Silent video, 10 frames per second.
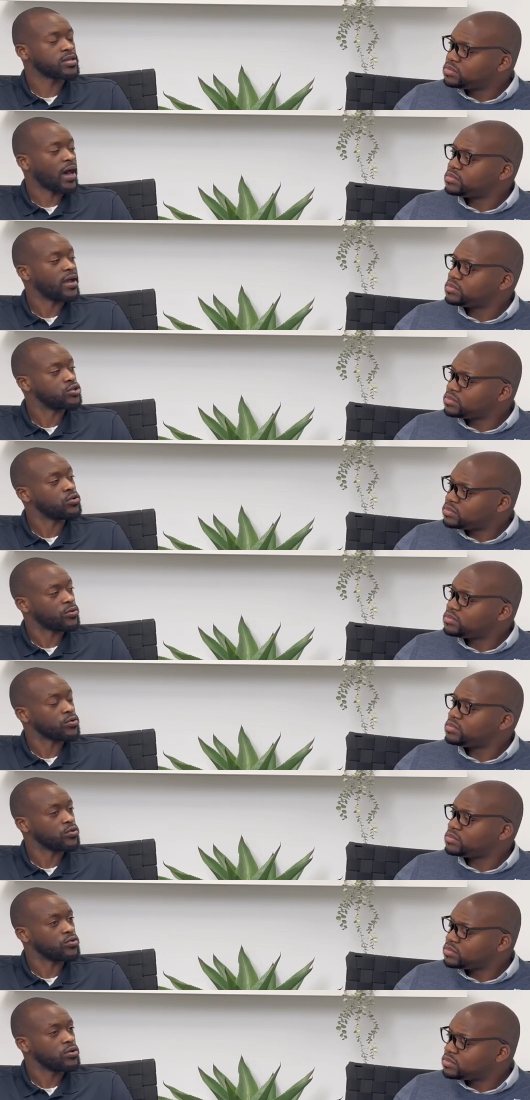Speaker 1: guide you
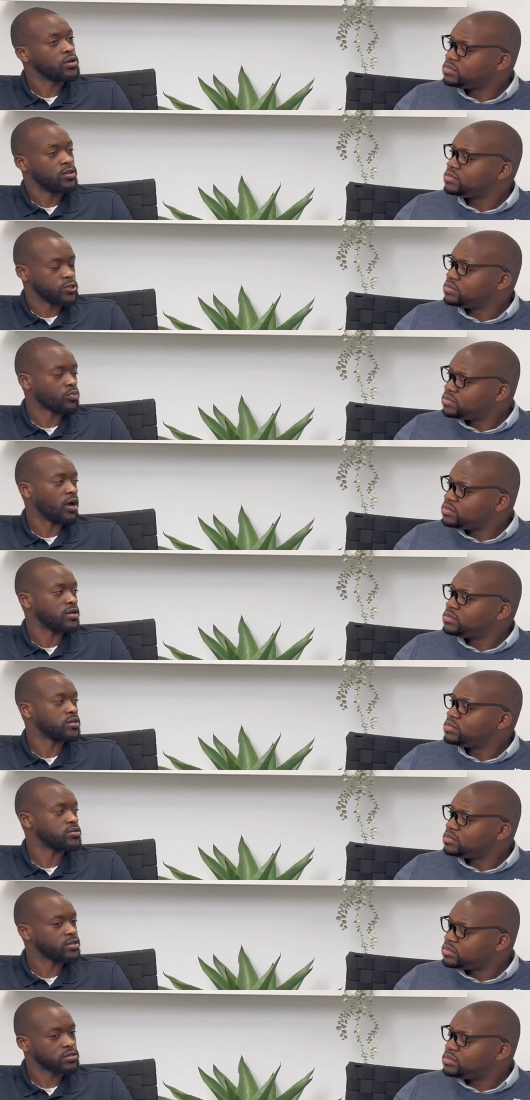through this
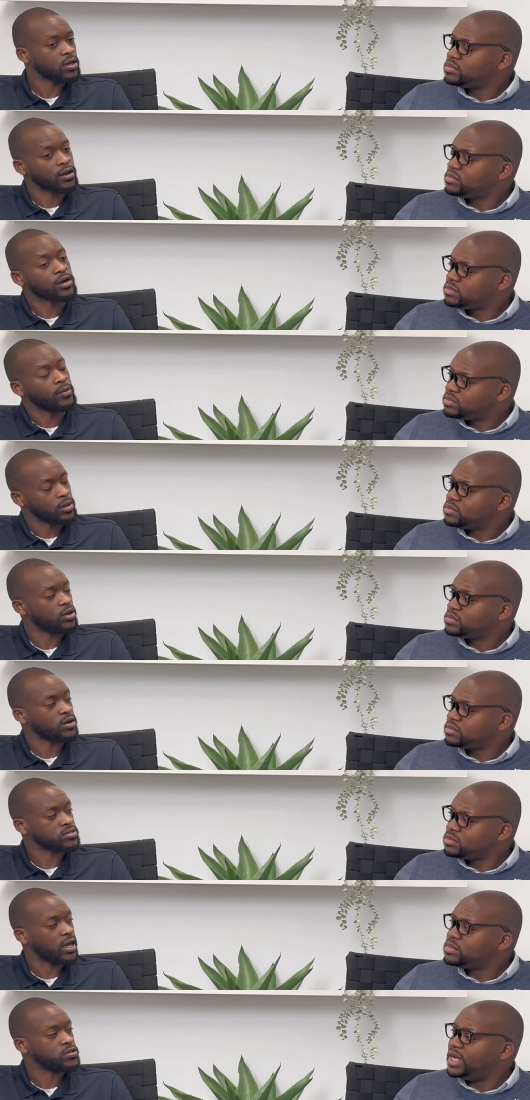process. Let's kind of come
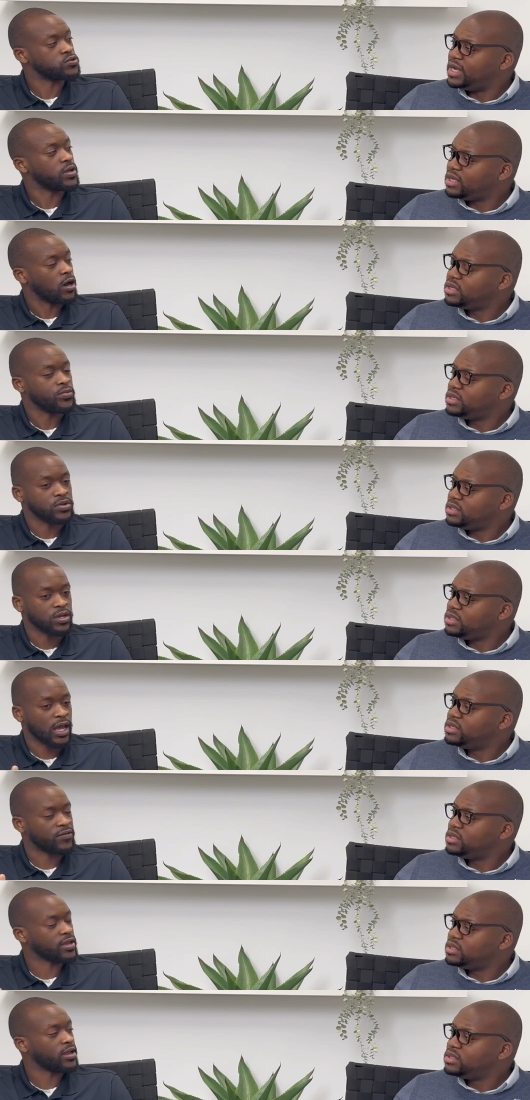alongside yeah. you and help you to
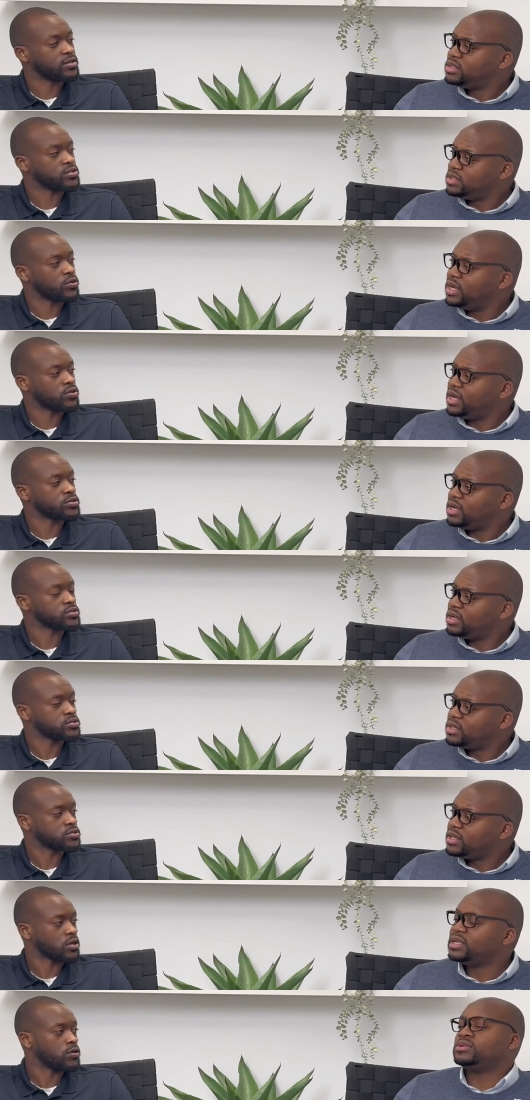navigate this yeah. course.
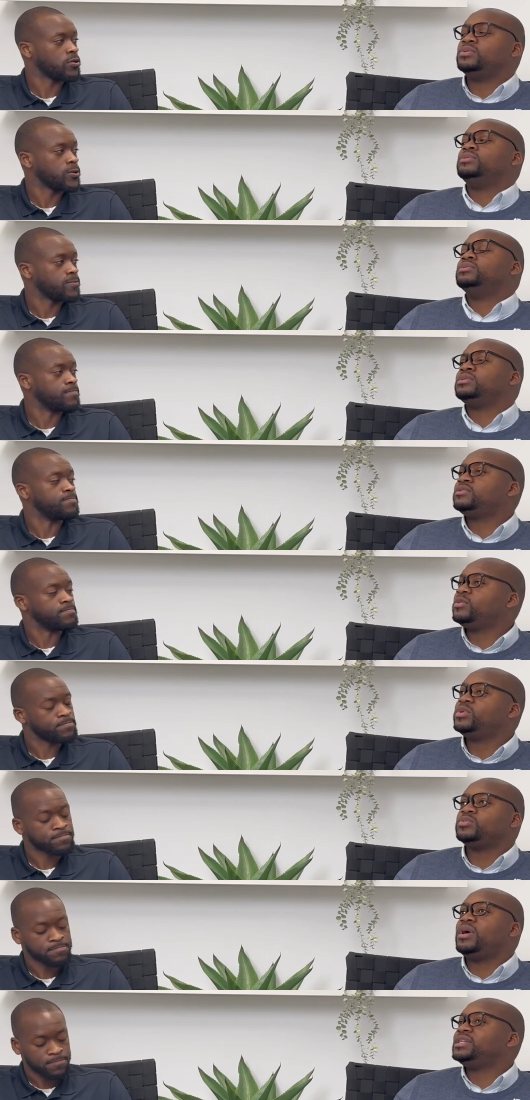That's so. cool. So mm -hmm. if mm-hmm.
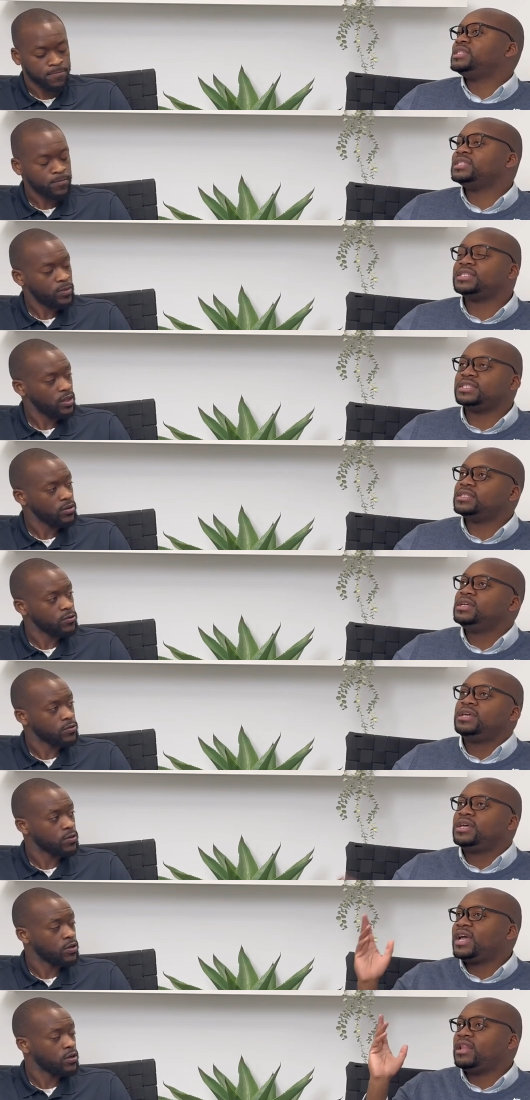someone's
Speaker 2: watching this in
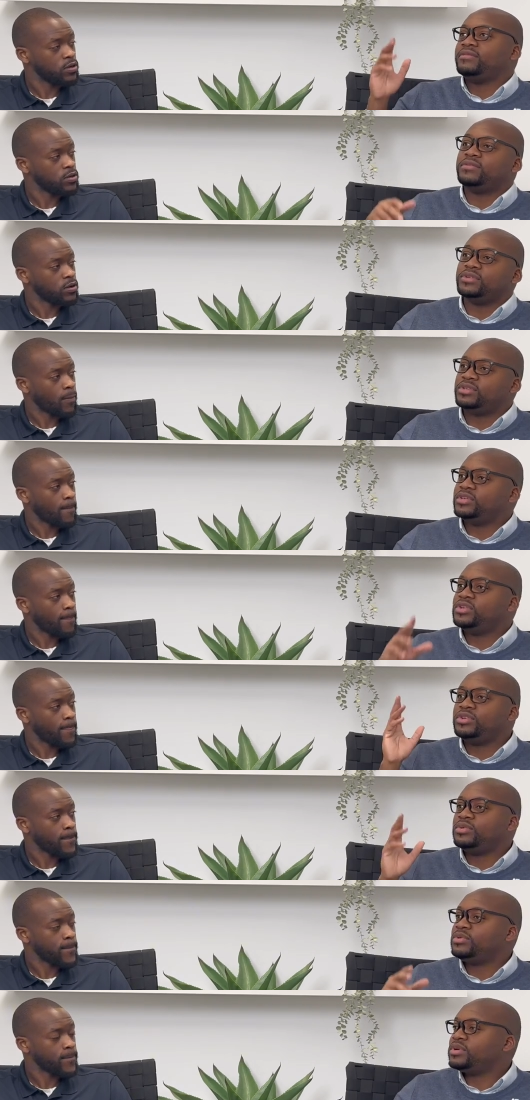California or
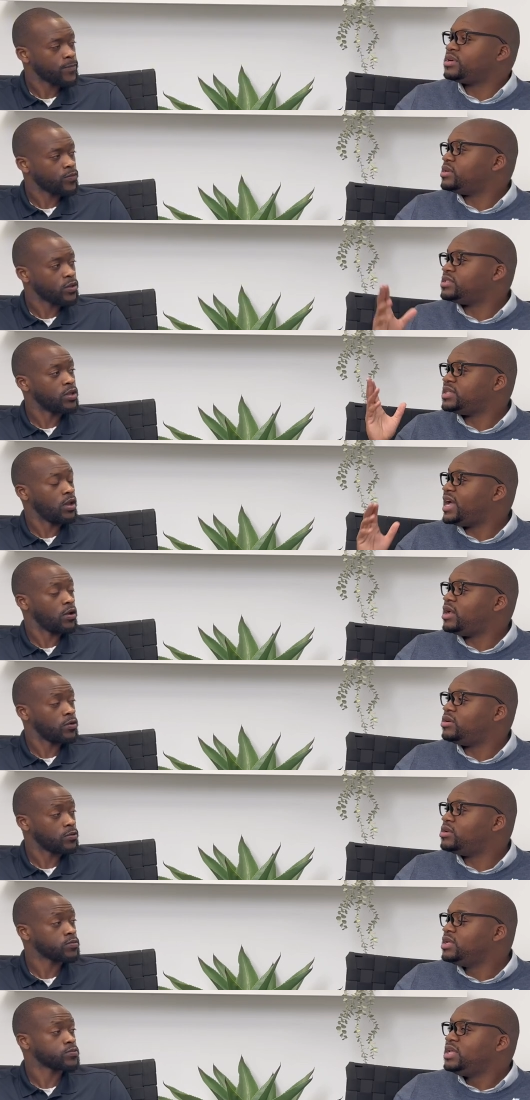New York or Seattle,
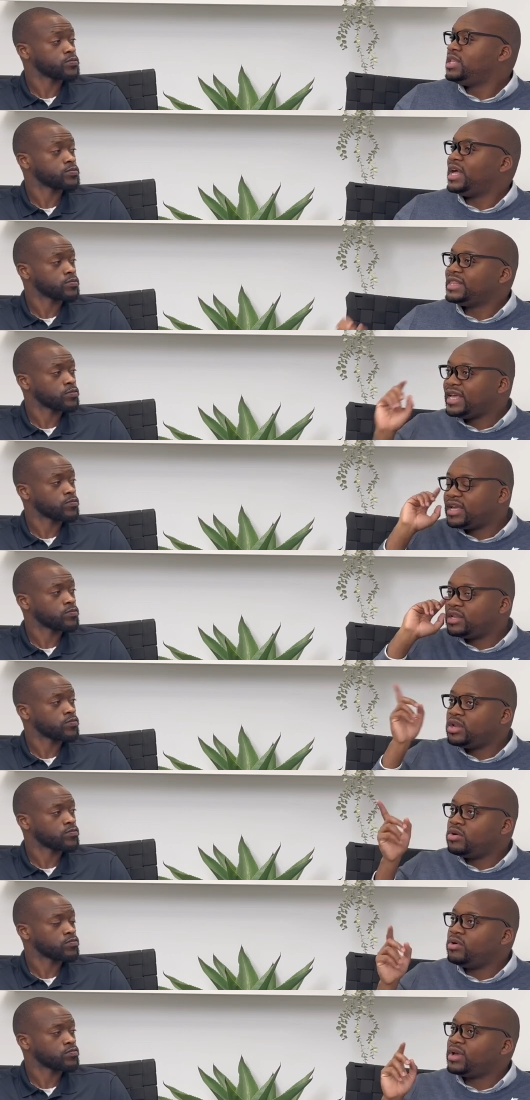yeah like they can
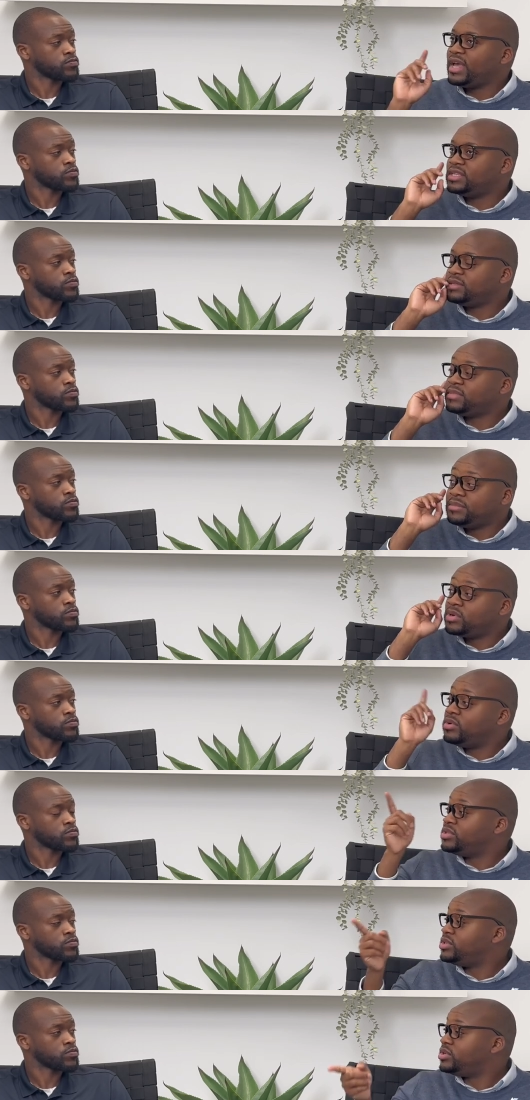know okay sometimes
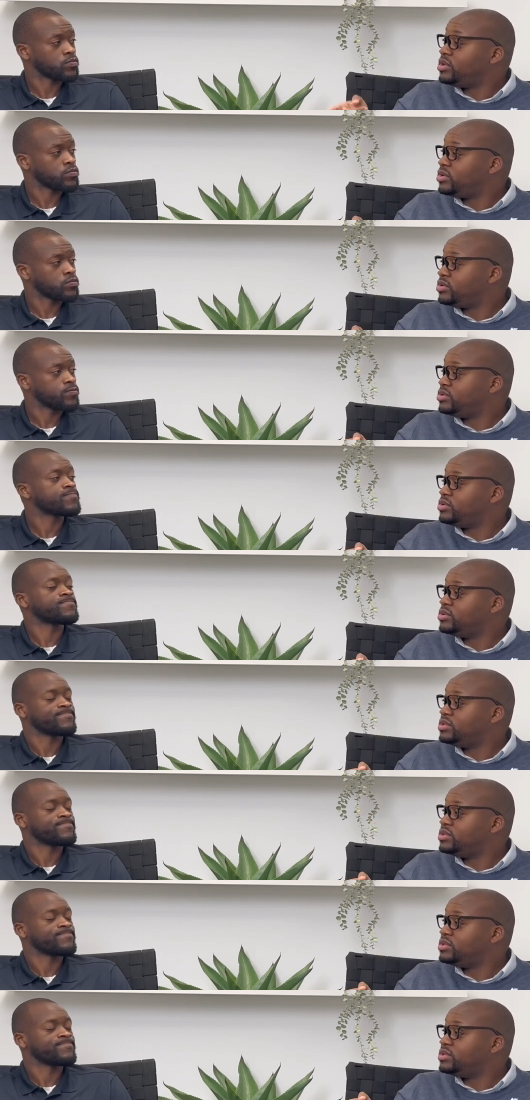going to your local